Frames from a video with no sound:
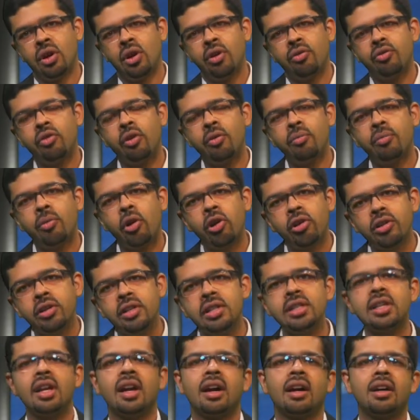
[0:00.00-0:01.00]
For
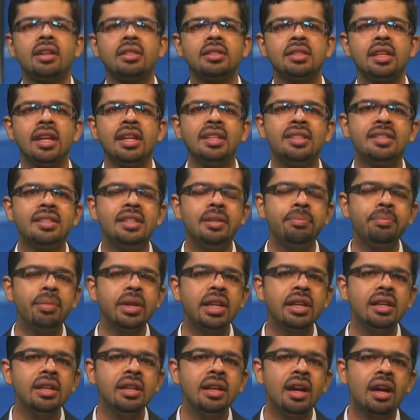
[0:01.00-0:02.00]
modern cars, it is
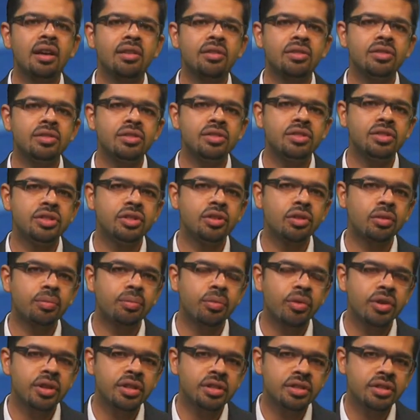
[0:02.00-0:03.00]
typically around
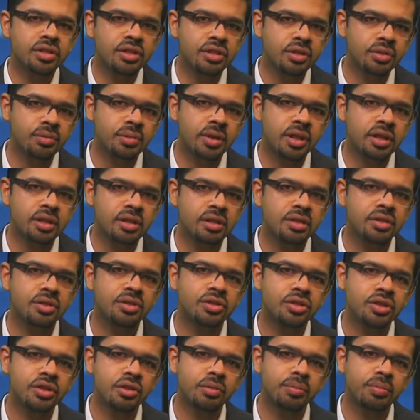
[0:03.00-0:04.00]
0.01 to
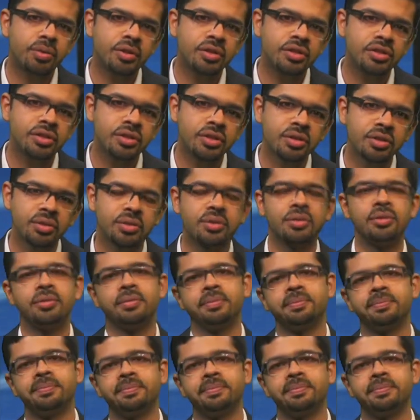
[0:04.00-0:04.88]
0.02.